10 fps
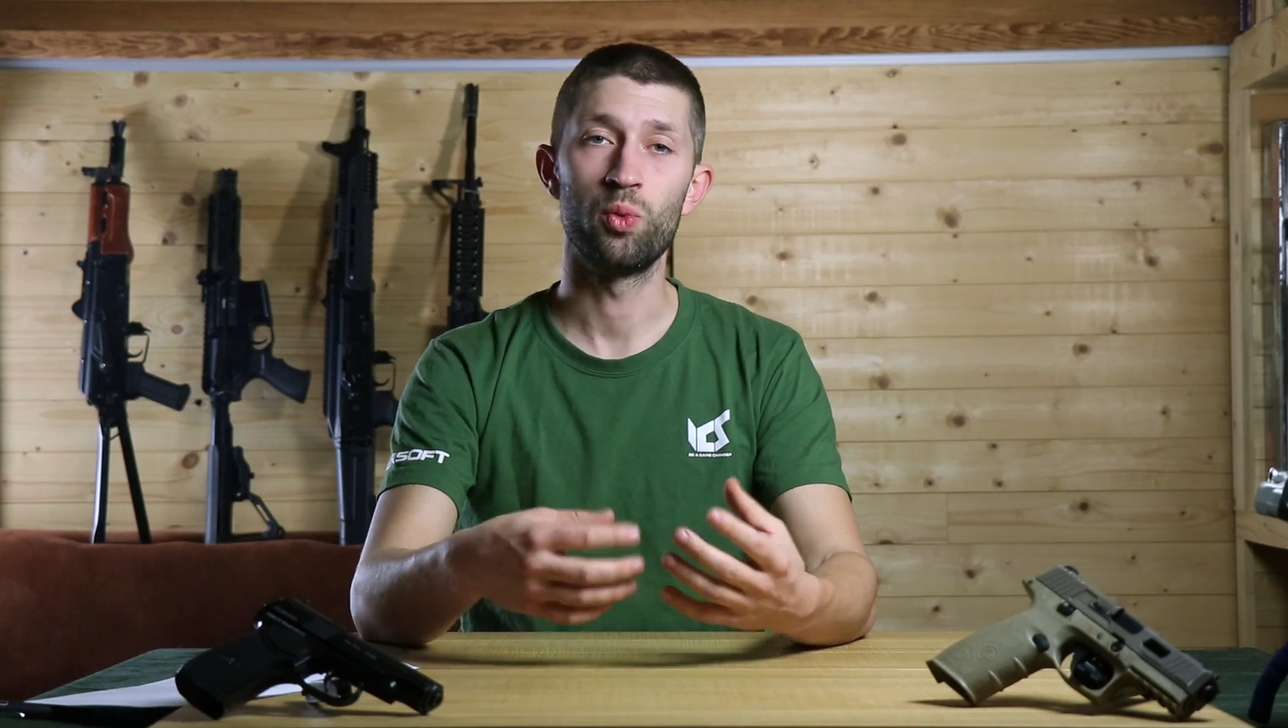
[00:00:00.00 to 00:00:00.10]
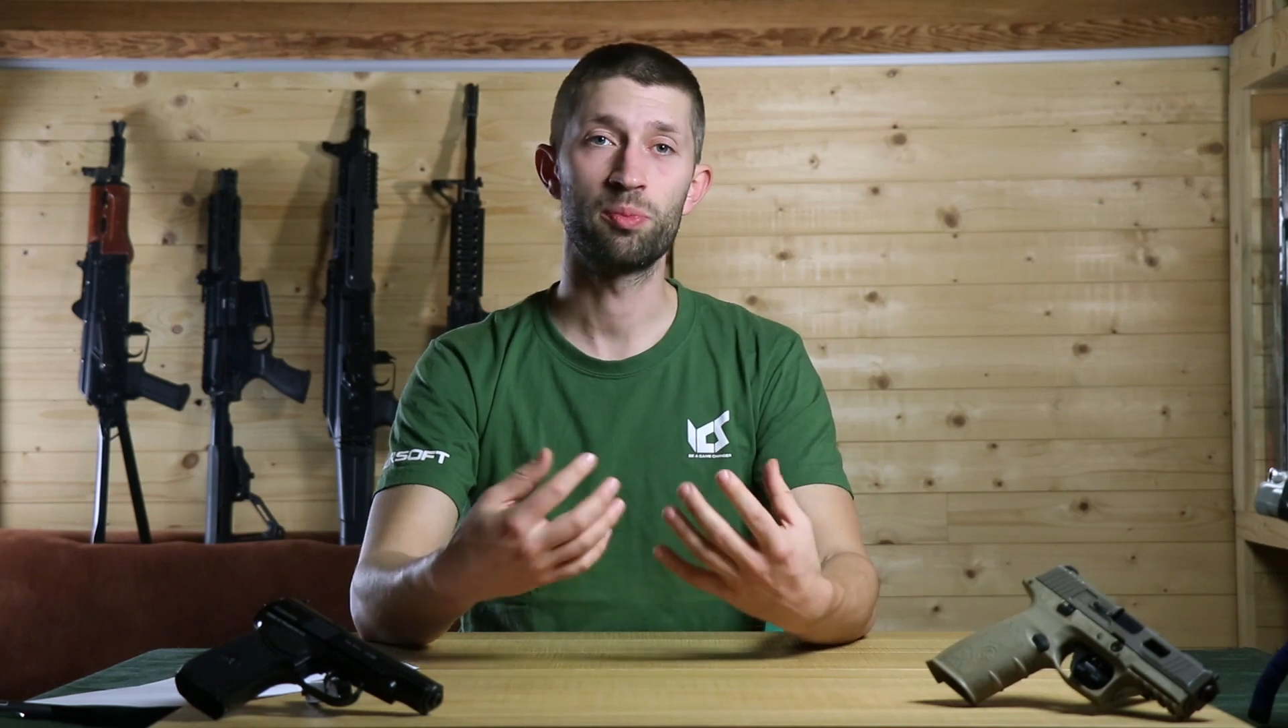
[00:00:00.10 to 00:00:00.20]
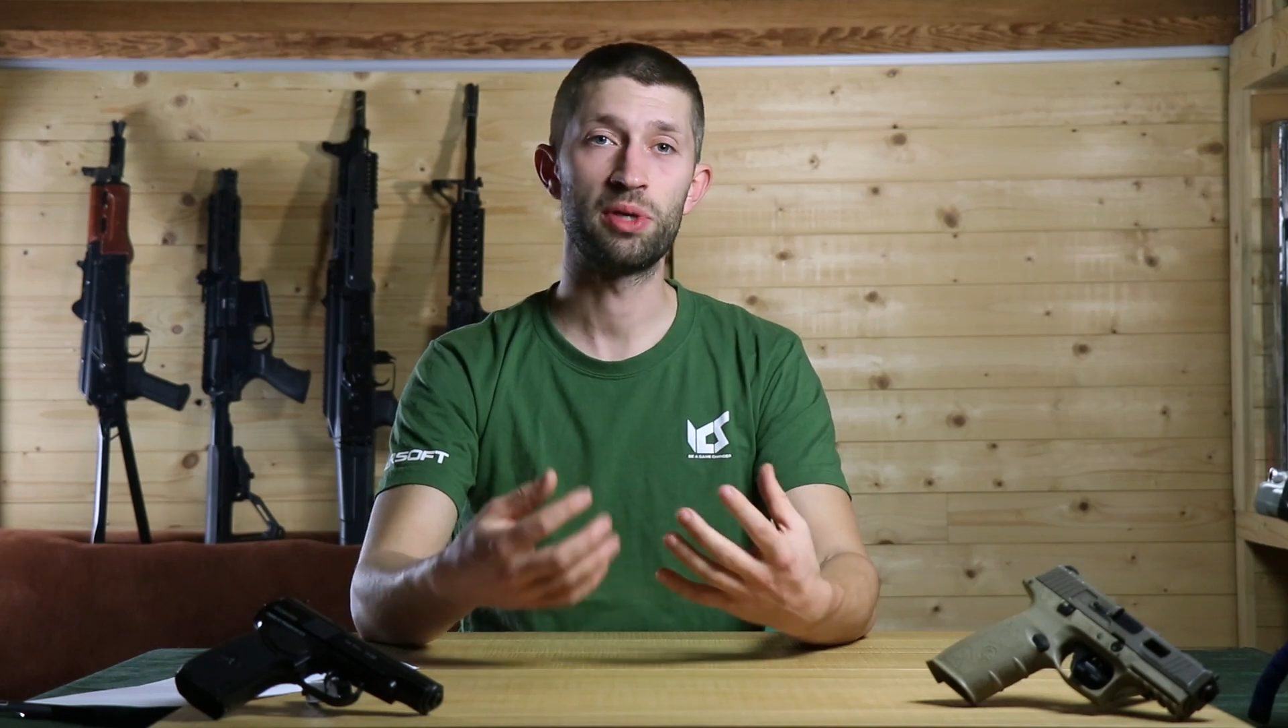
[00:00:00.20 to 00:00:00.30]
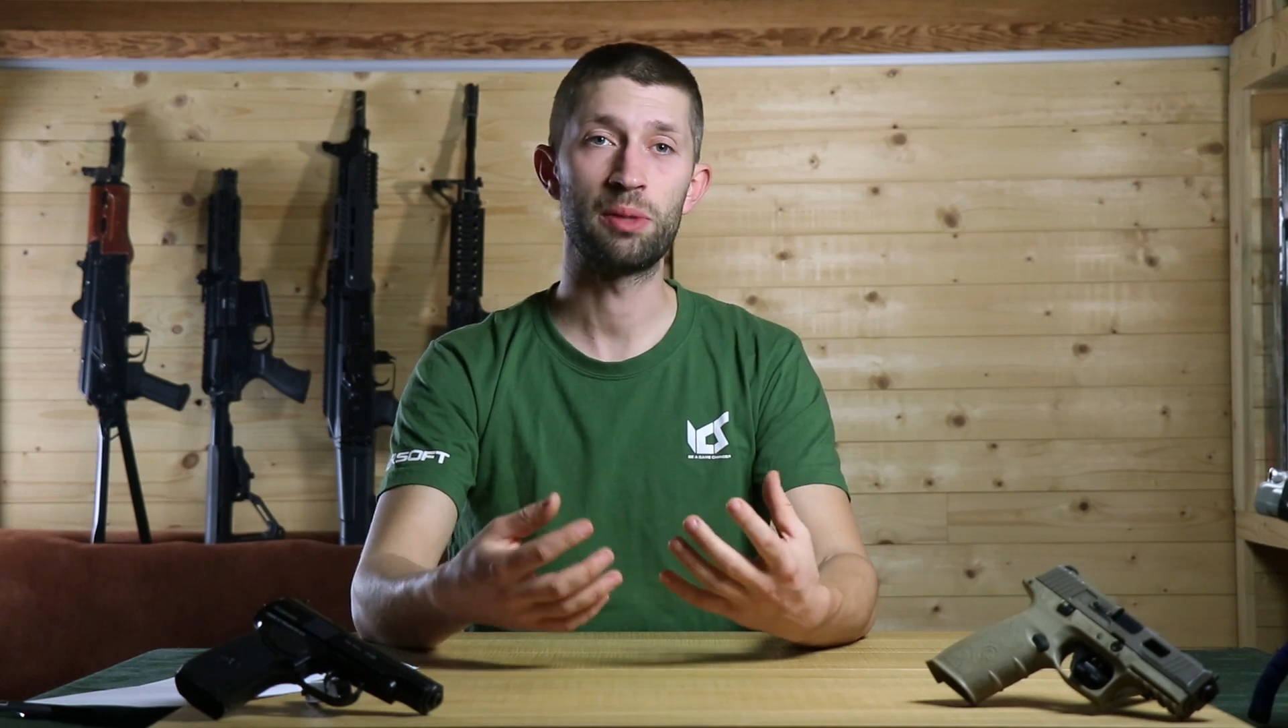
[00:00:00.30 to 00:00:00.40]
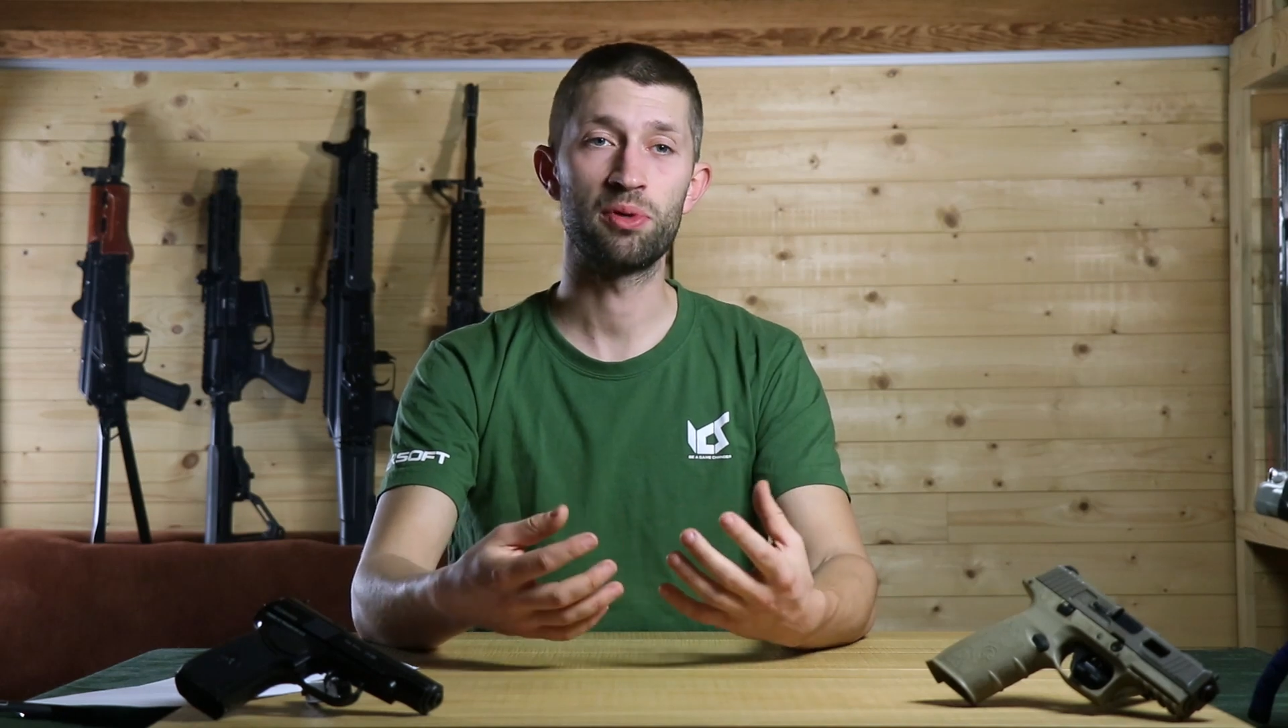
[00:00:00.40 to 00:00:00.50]

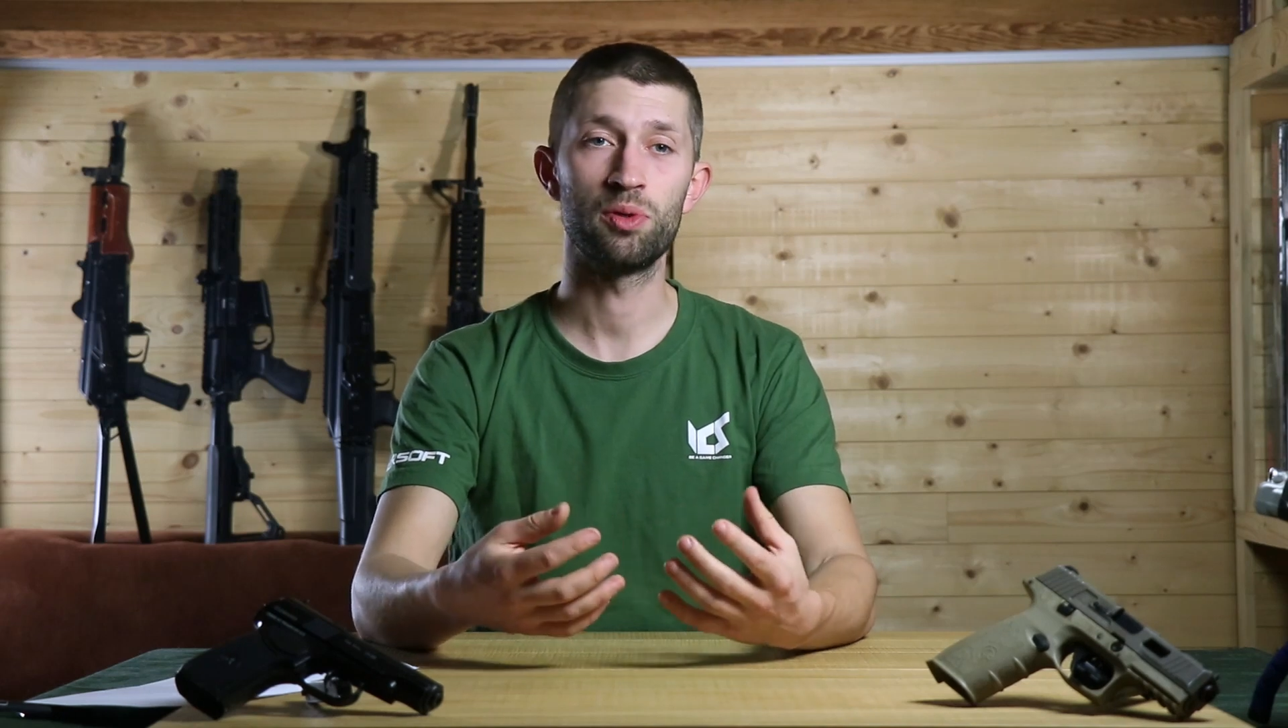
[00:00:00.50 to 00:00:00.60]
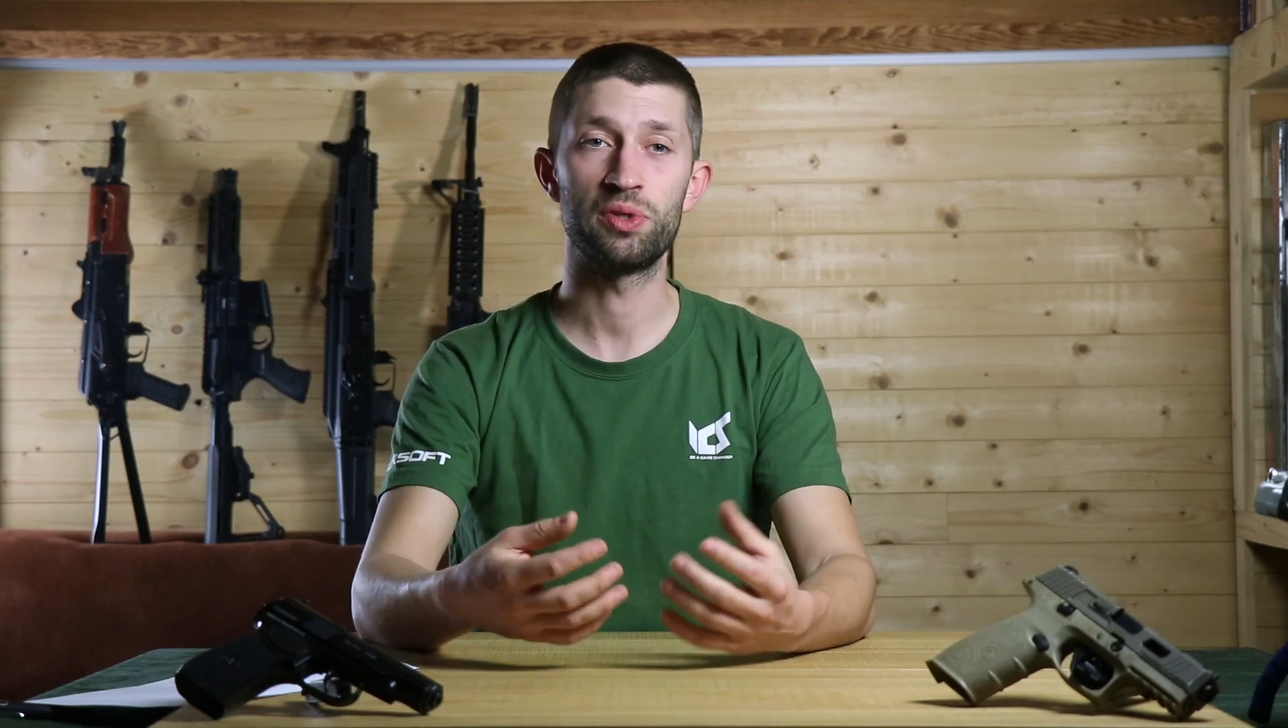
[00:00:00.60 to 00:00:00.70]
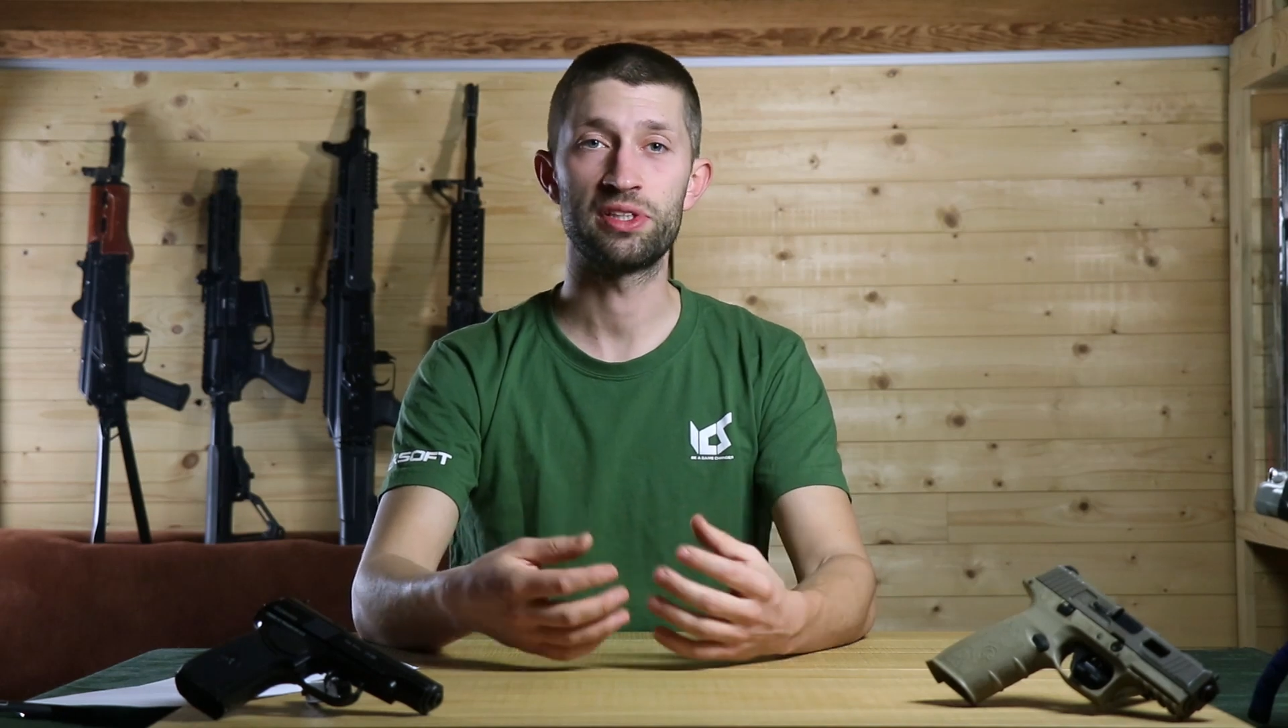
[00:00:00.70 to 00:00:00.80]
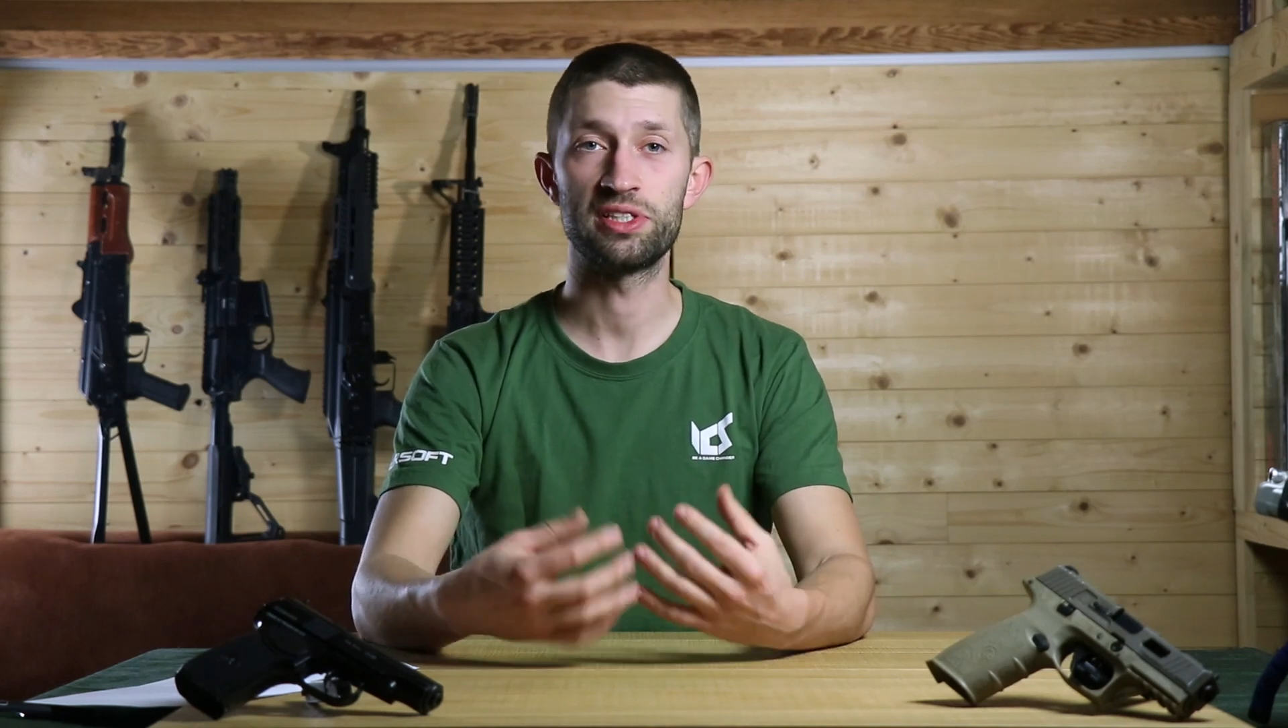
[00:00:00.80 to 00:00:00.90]
with people with